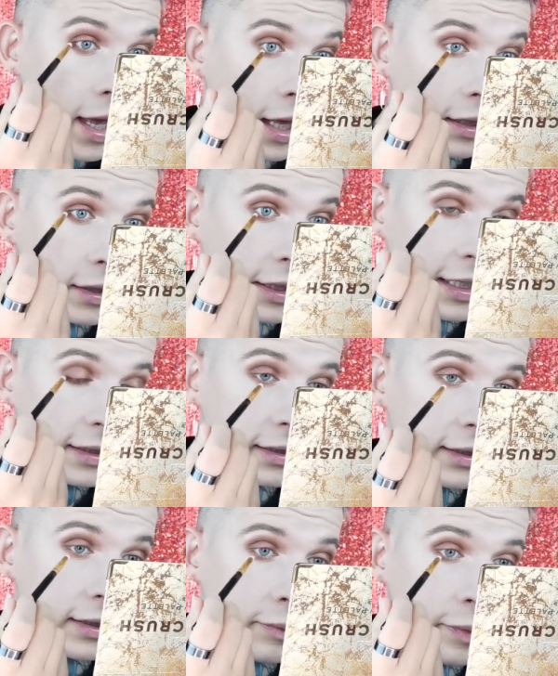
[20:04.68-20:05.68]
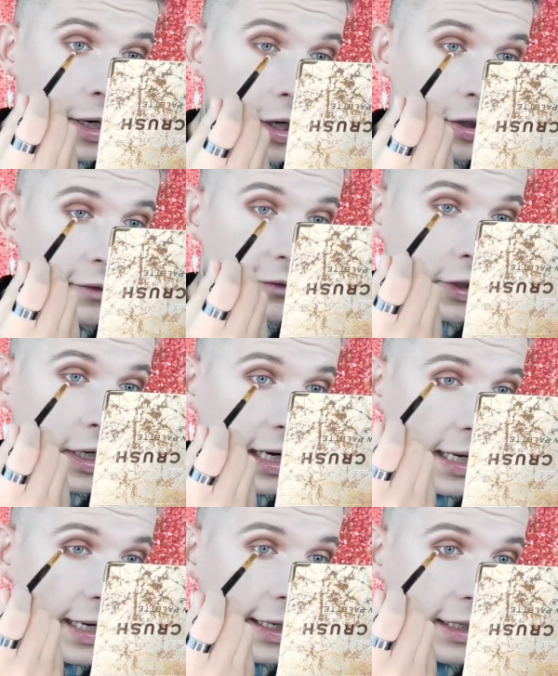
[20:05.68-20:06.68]
And the other part of your
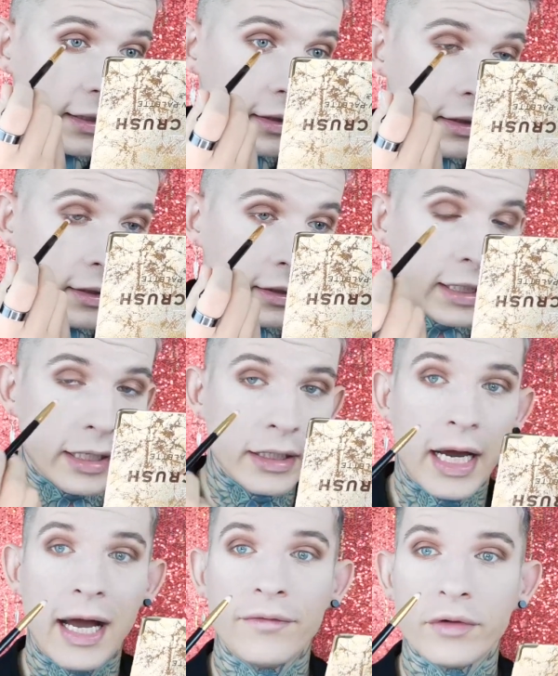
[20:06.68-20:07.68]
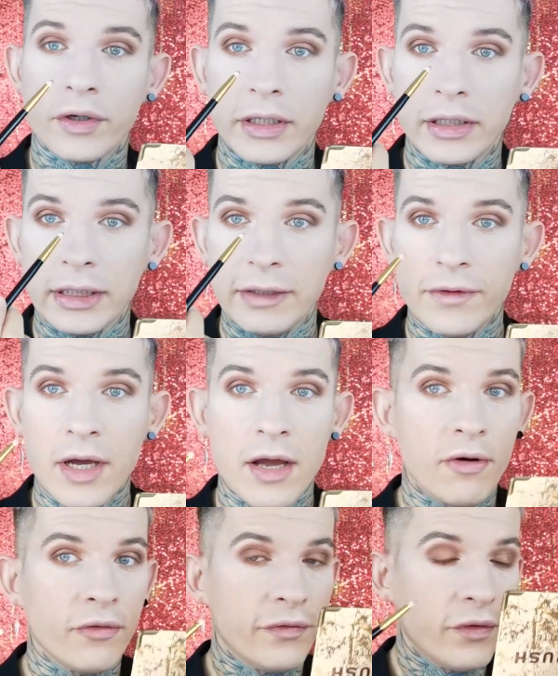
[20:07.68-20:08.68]
eye, the other half, you're gonna leave
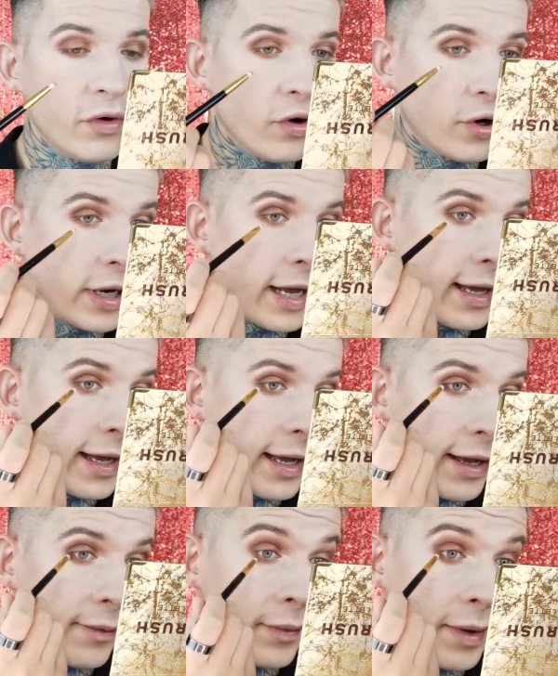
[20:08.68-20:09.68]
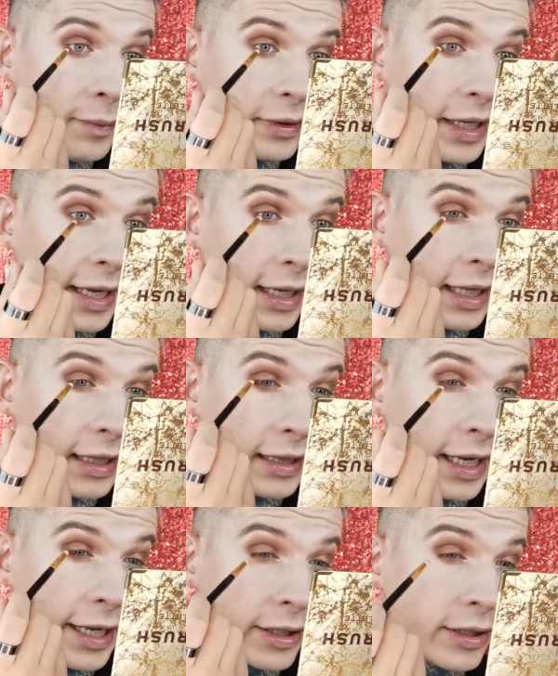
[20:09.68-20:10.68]
for applying a
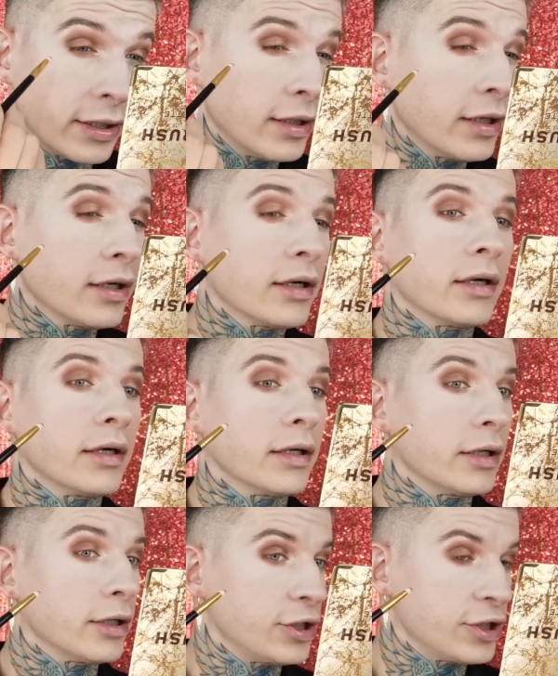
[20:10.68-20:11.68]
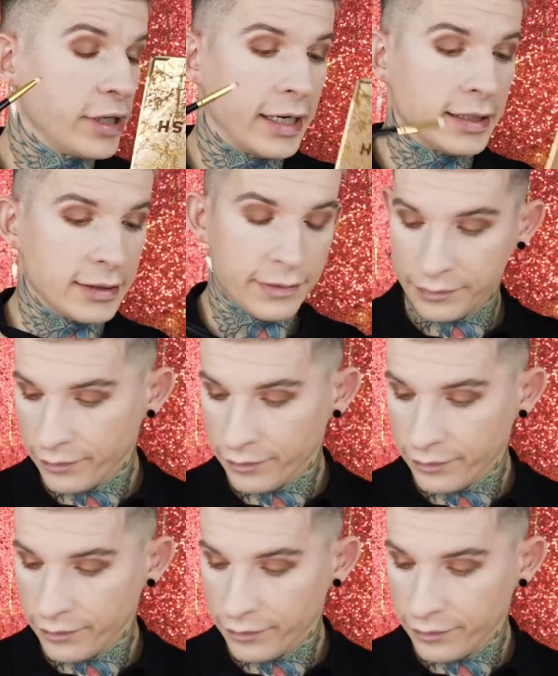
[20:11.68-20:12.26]
lighter shade.